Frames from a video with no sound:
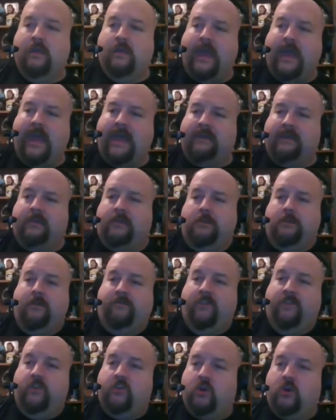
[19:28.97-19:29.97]
Heck,
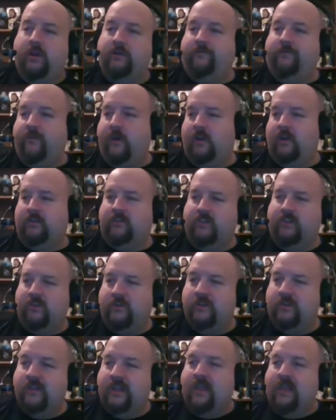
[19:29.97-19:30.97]
if Detroit
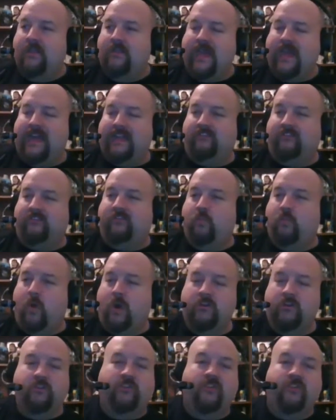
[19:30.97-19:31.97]
falters, that
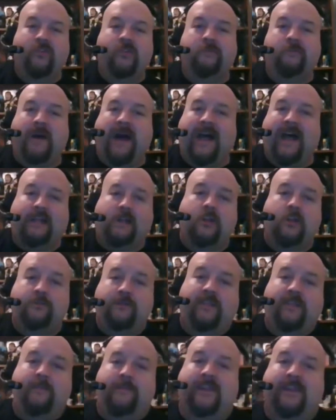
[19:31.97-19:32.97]
1 or 2 spot could
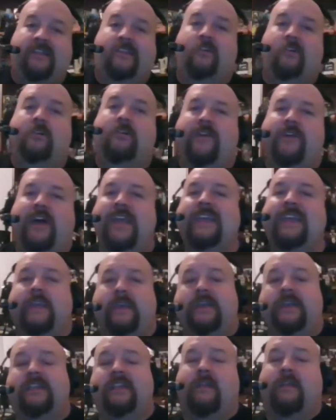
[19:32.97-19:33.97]
be the Minnesota
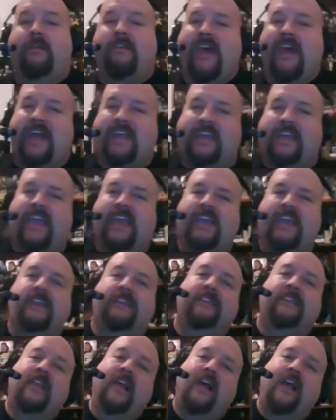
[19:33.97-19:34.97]
Vikings. And in that
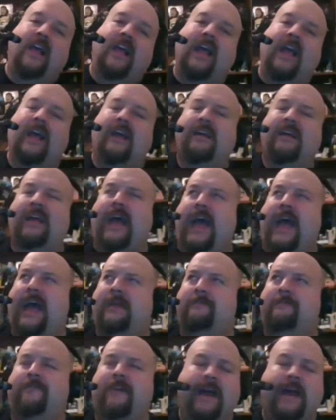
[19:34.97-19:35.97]
case,
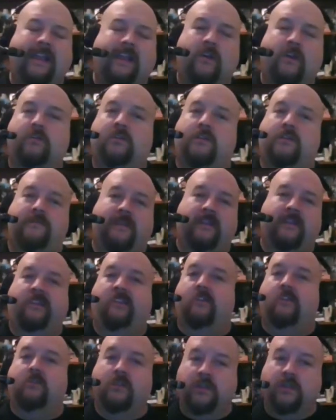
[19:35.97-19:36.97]
I'm fine going to
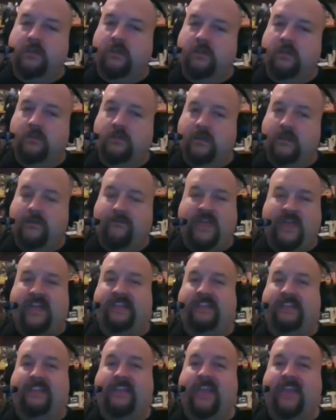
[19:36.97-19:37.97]
Minnesota if
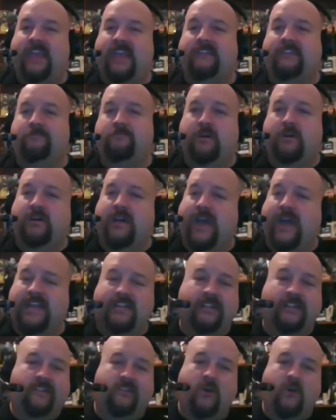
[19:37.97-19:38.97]
that's the case, but I
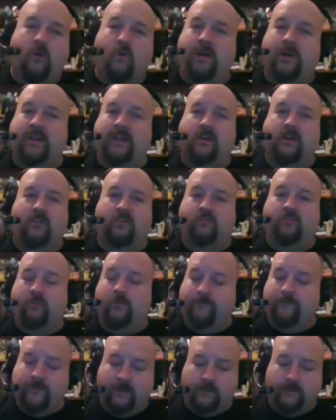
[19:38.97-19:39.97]
just don't want to go
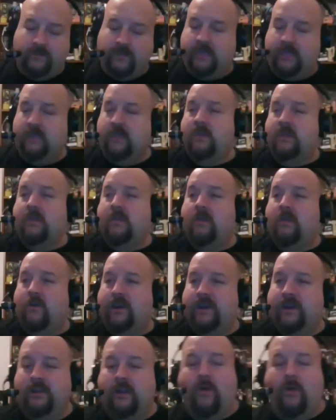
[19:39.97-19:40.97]
to Philly,
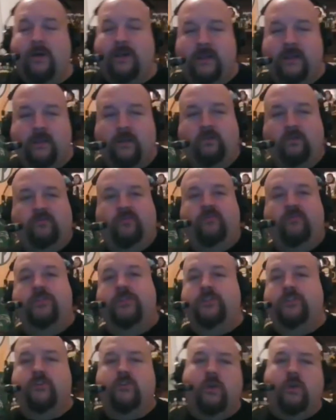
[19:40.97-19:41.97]
or I don't want to go to
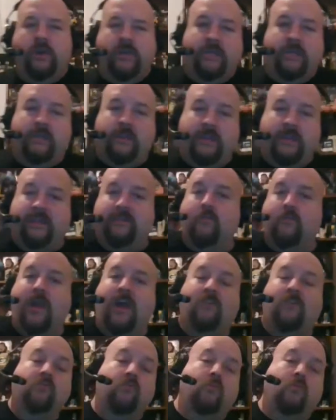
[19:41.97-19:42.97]
Detroit in
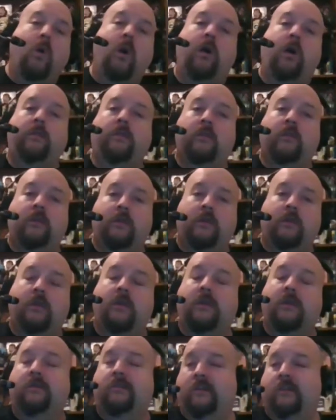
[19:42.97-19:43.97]
round 1.
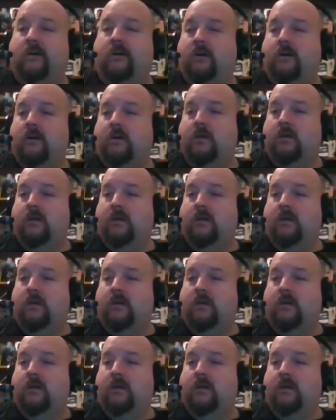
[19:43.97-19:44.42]
So,